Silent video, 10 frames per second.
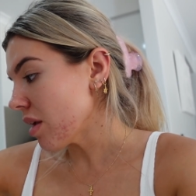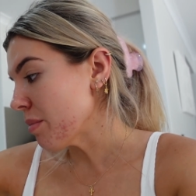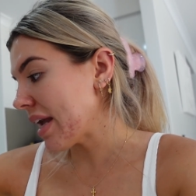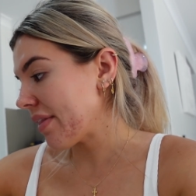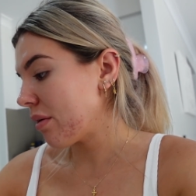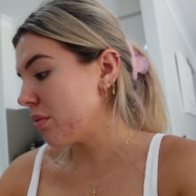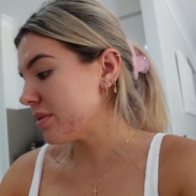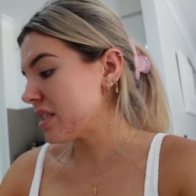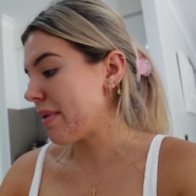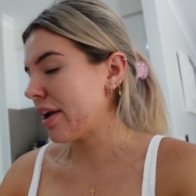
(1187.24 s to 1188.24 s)
But yeah, that one
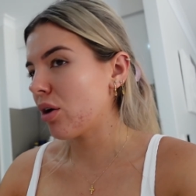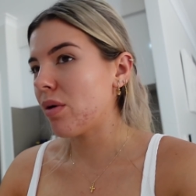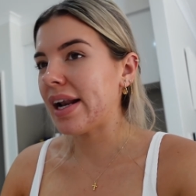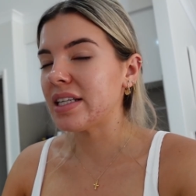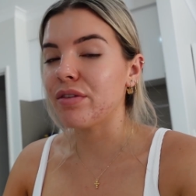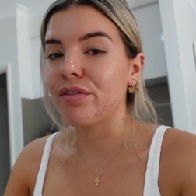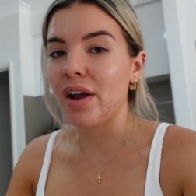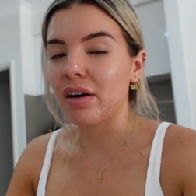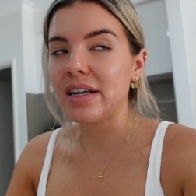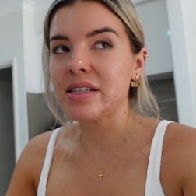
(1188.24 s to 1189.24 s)
was the mango one. It's a
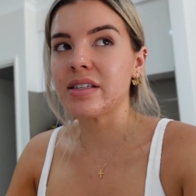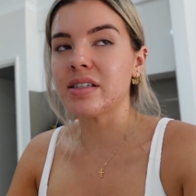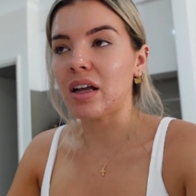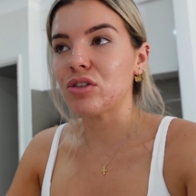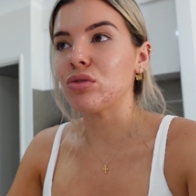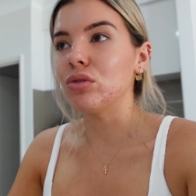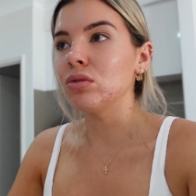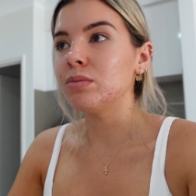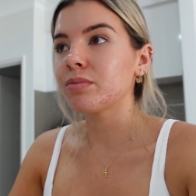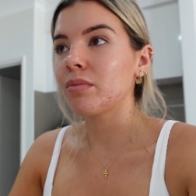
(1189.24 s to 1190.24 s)
very
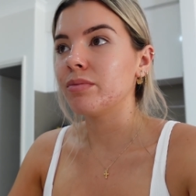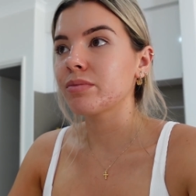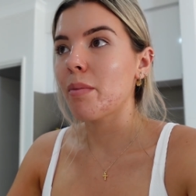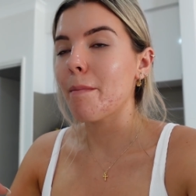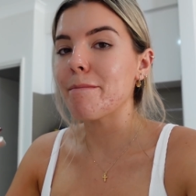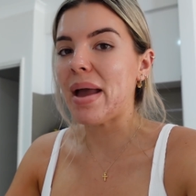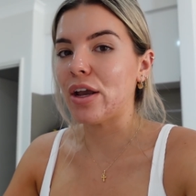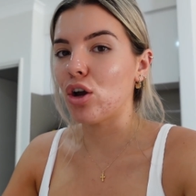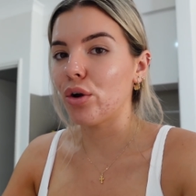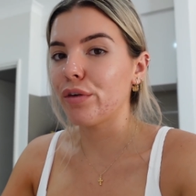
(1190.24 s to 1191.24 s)
subtle
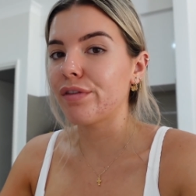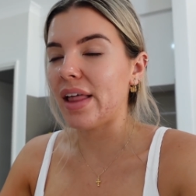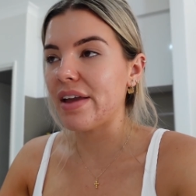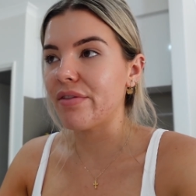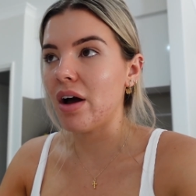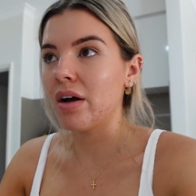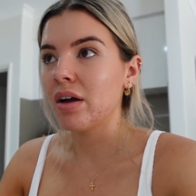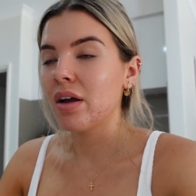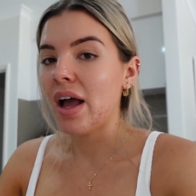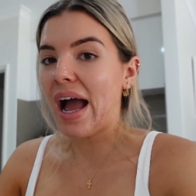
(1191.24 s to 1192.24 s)
mango flavor
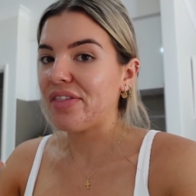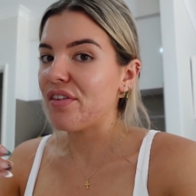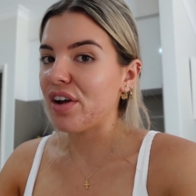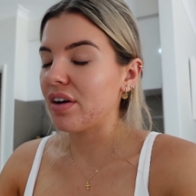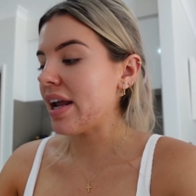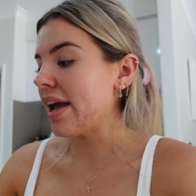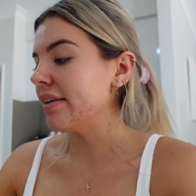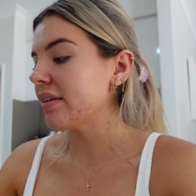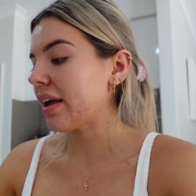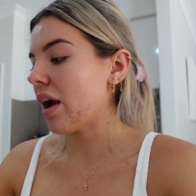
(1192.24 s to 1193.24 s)
at the very
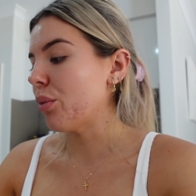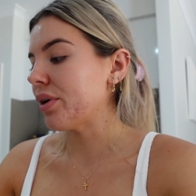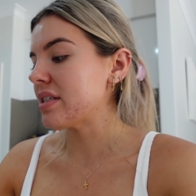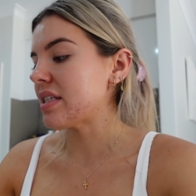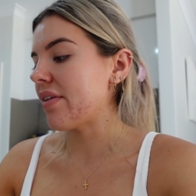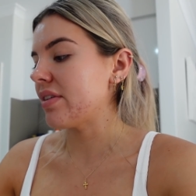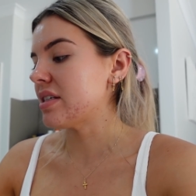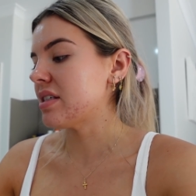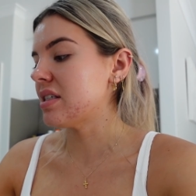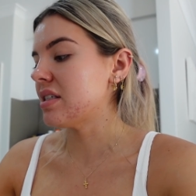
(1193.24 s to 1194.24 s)
end. Like I wouldn't say
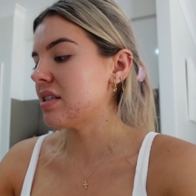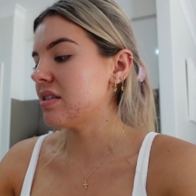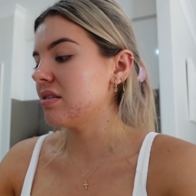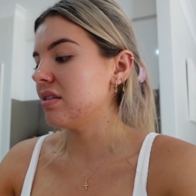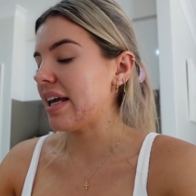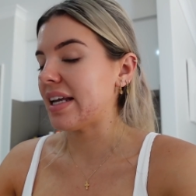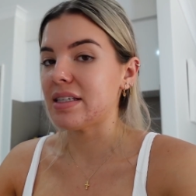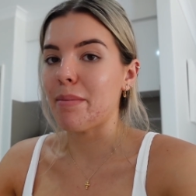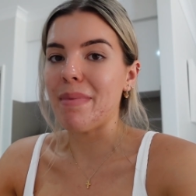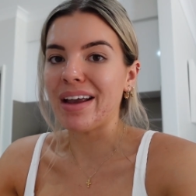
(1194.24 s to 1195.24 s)
this like
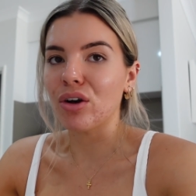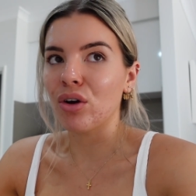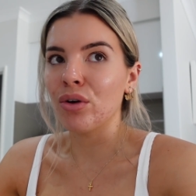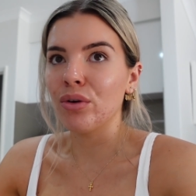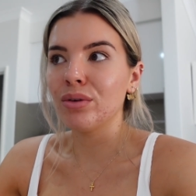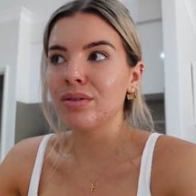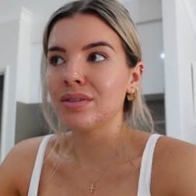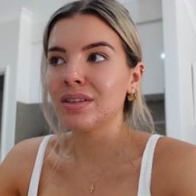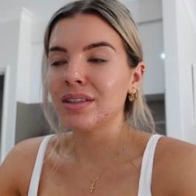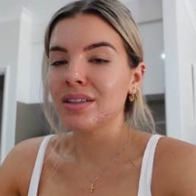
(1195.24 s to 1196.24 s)
is a mango.
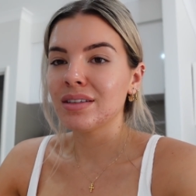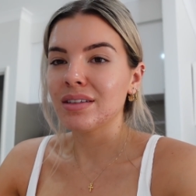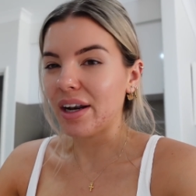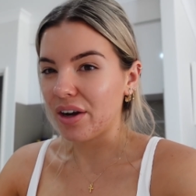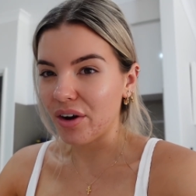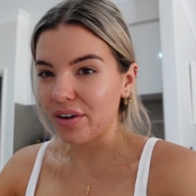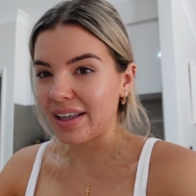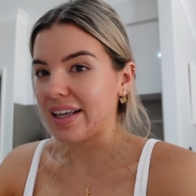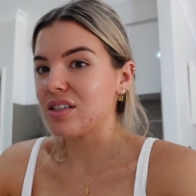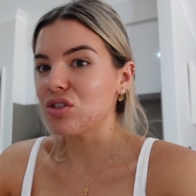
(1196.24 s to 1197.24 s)
I don't know,
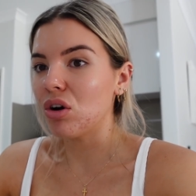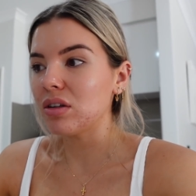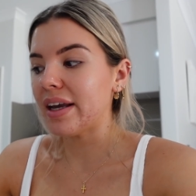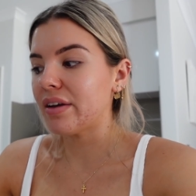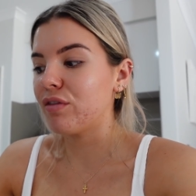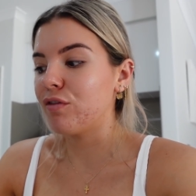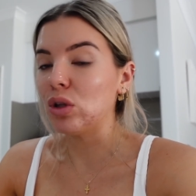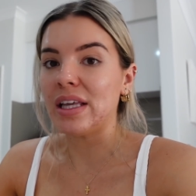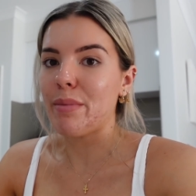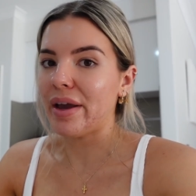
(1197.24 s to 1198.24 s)
like it's not like
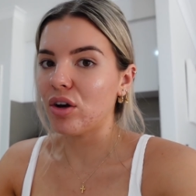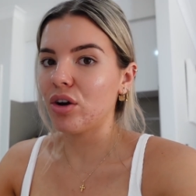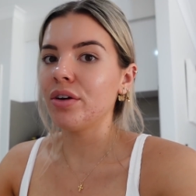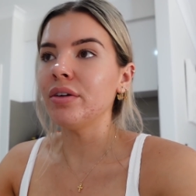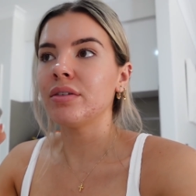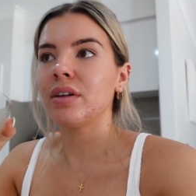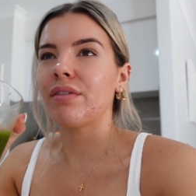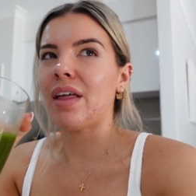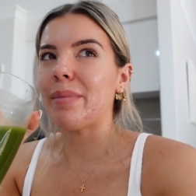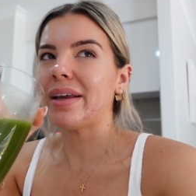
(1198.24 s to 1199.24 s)
fully mango,
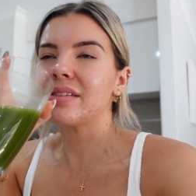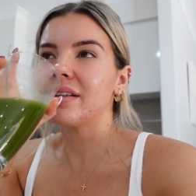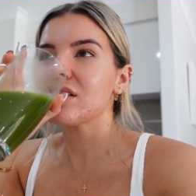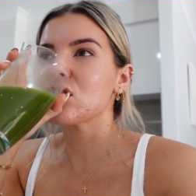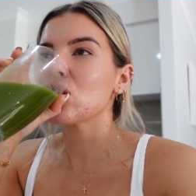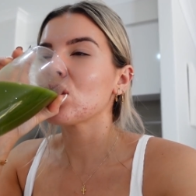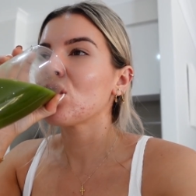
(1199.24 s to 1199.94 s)
if that makes sense.